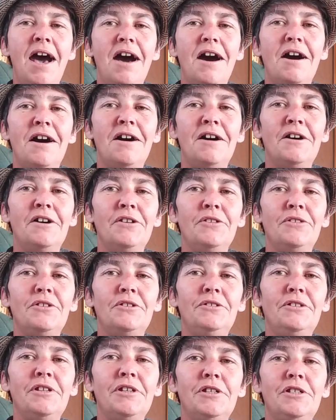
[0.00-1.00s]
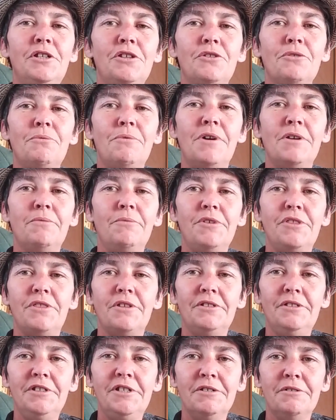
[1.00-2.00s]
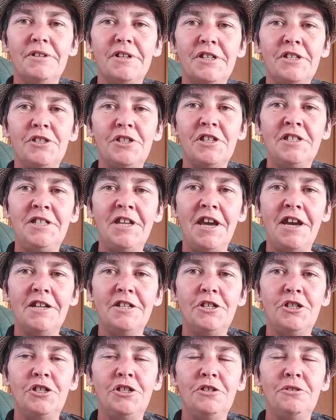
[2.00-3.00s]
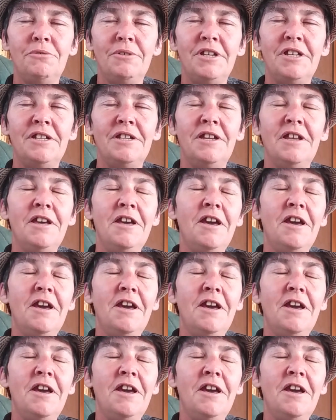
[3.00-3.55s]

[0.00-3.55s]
the link to the one with the lyrics attached to it,